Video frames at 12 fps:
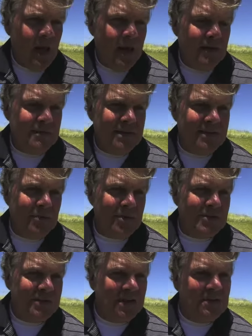I think
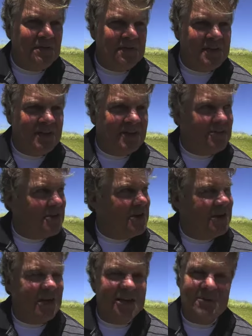one other thing that I
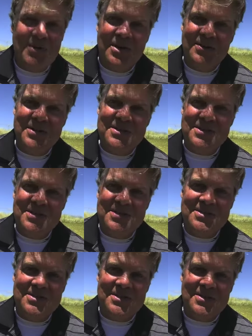really like about this
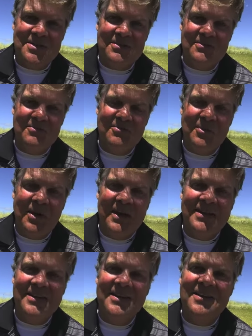is the
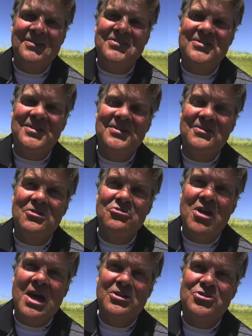
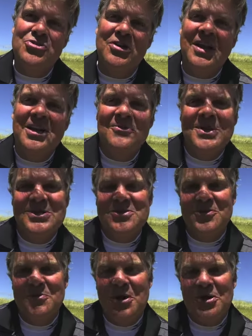natural elements
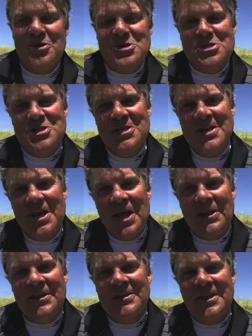of the bunkers.
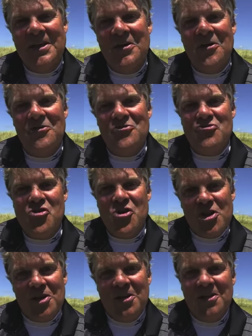They are
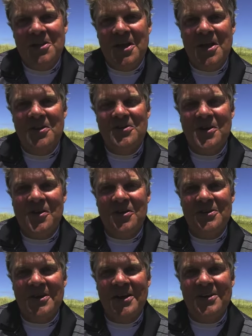rugged, they are
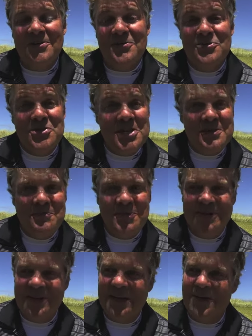kind of deep,
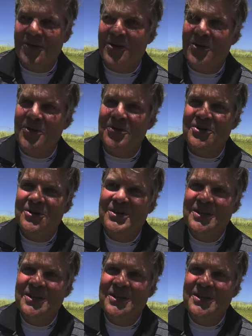they are